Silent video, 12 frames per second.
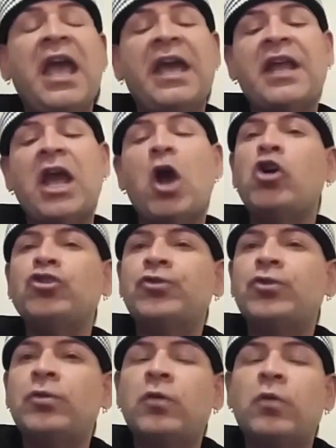And I
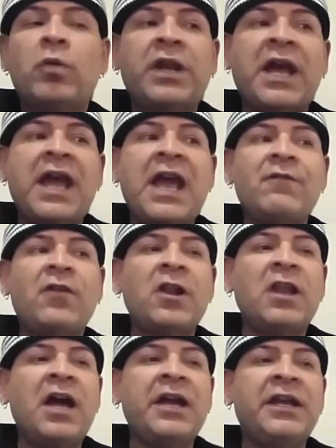also, when I have
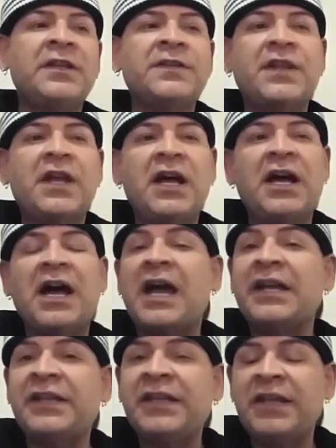clients,
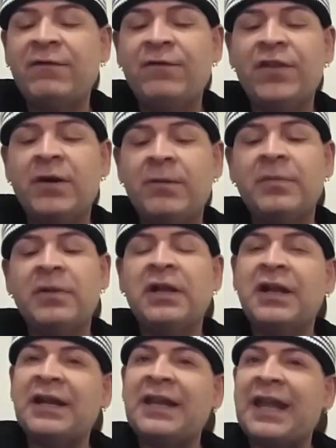I give them
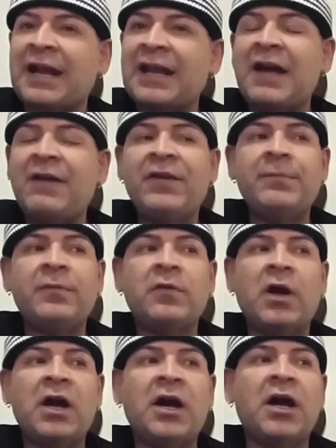la clave,
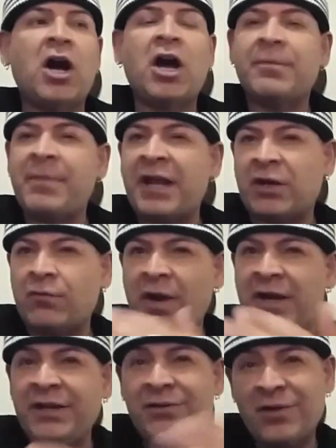automatic
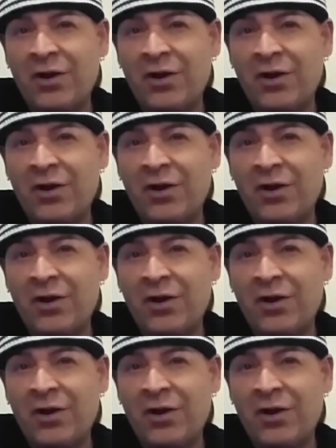writing.